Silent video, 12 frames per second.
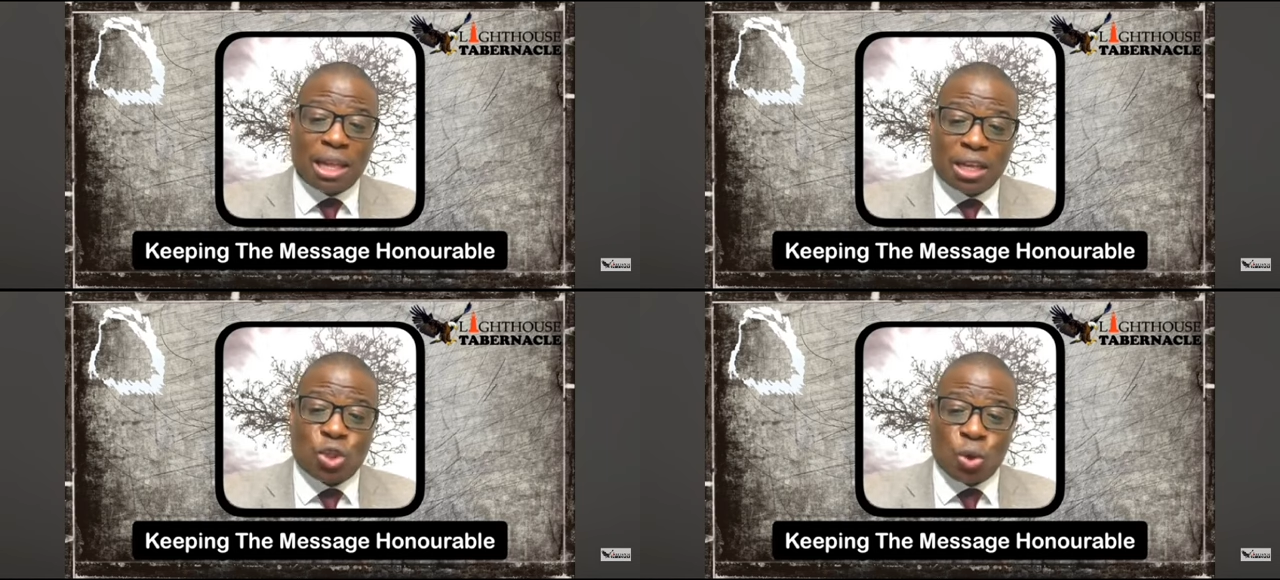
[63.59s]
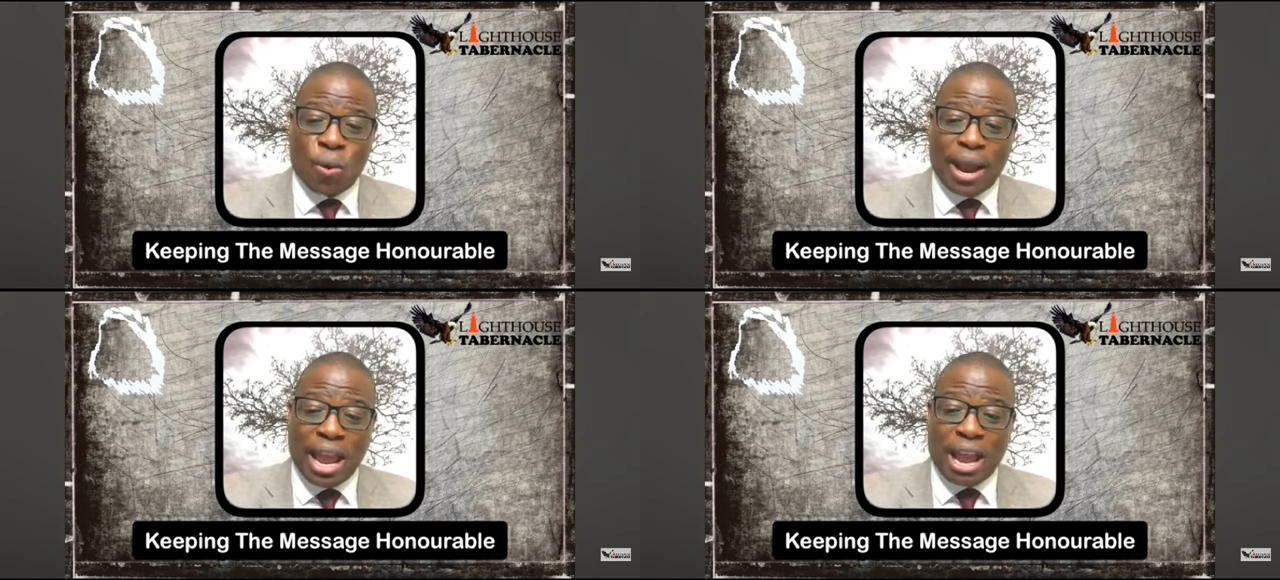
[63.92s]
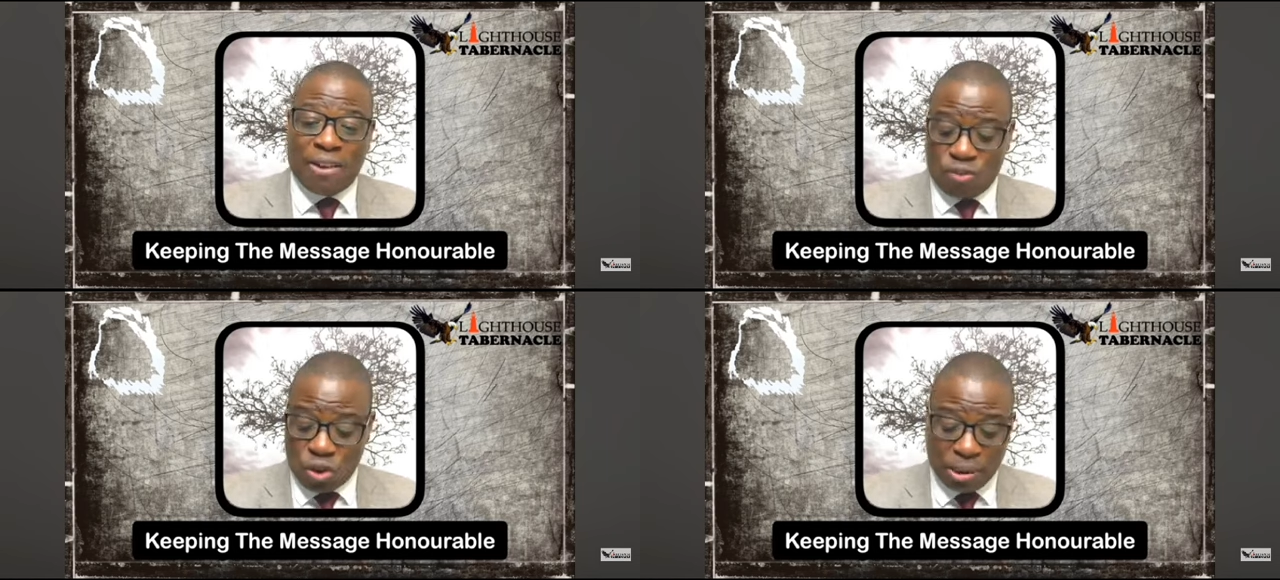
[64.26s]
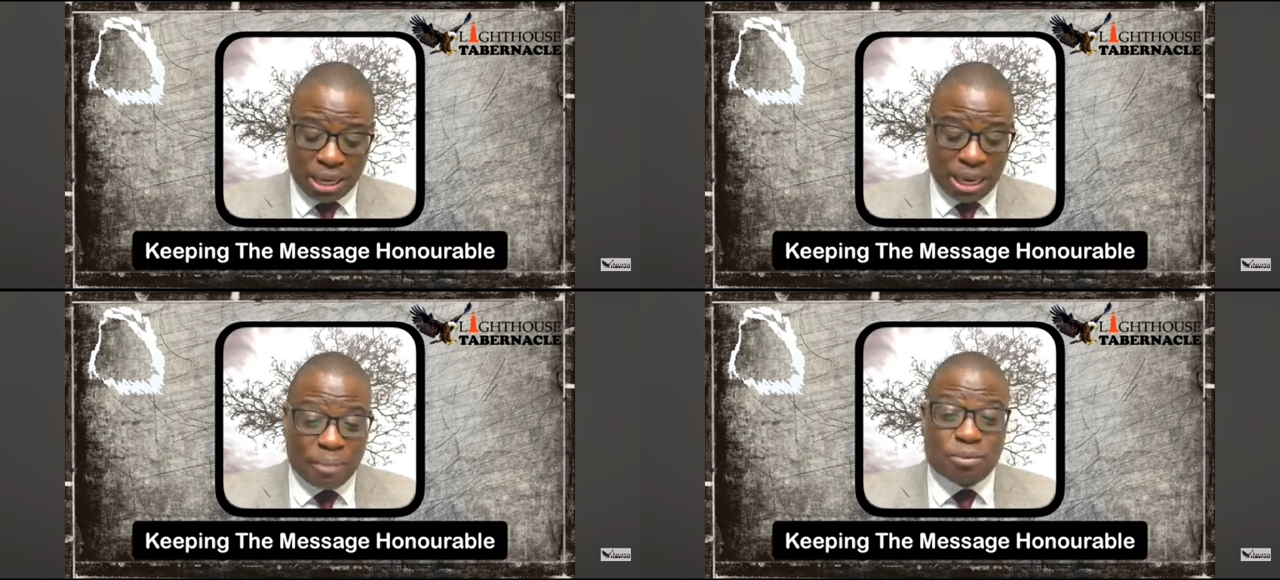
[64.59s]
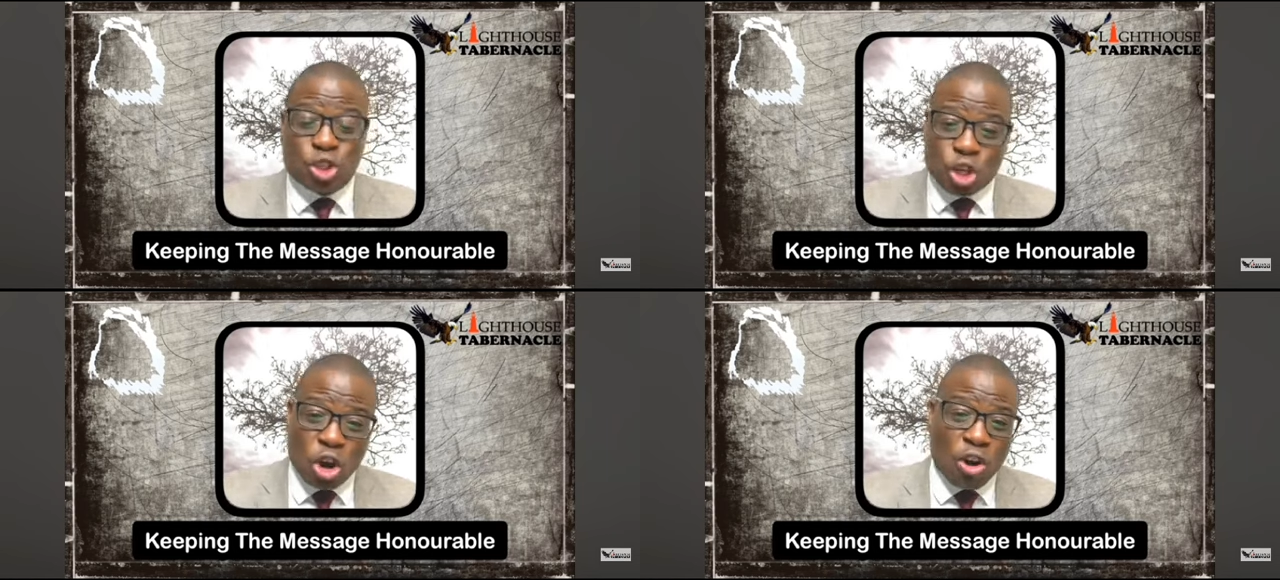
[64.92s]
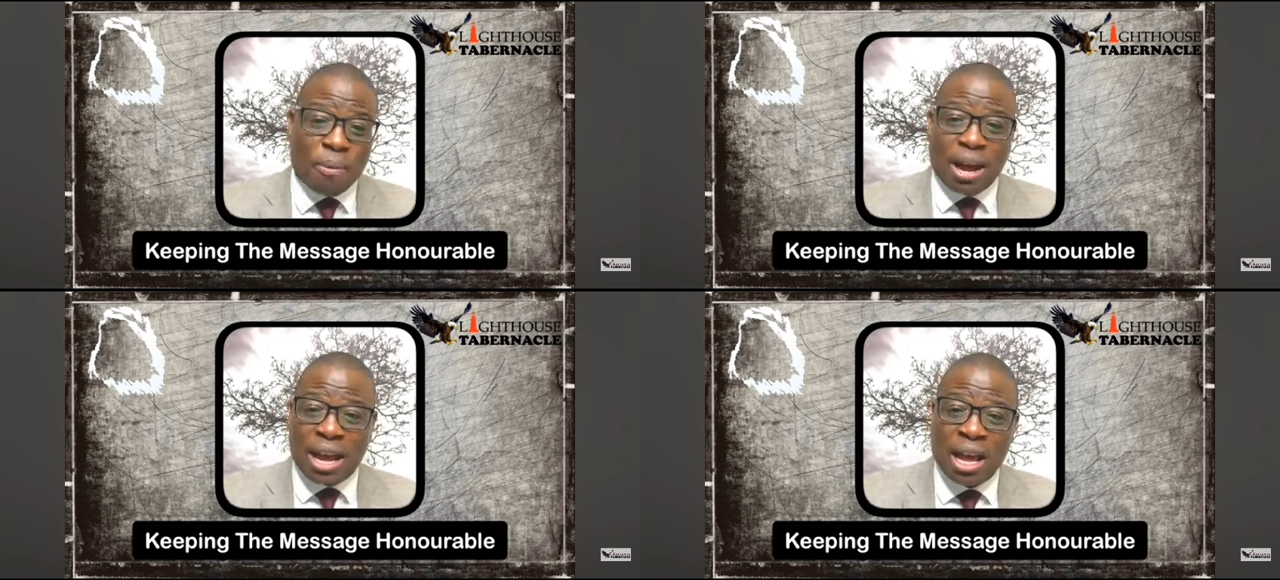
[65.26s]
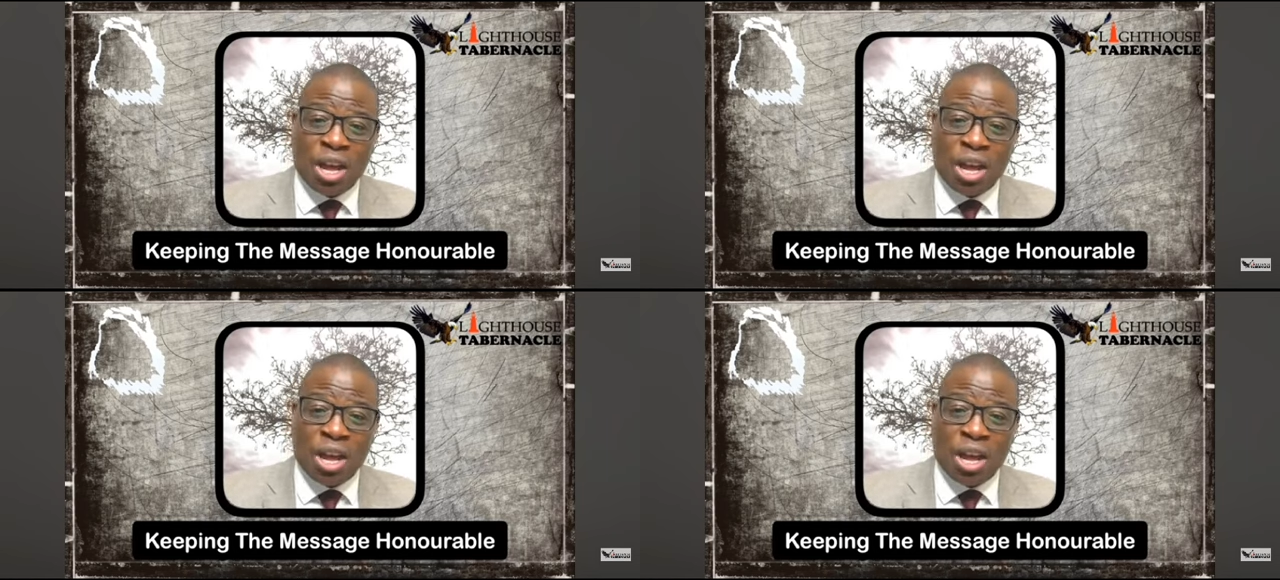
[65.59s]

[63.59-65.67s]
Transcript: that you have, you became sober.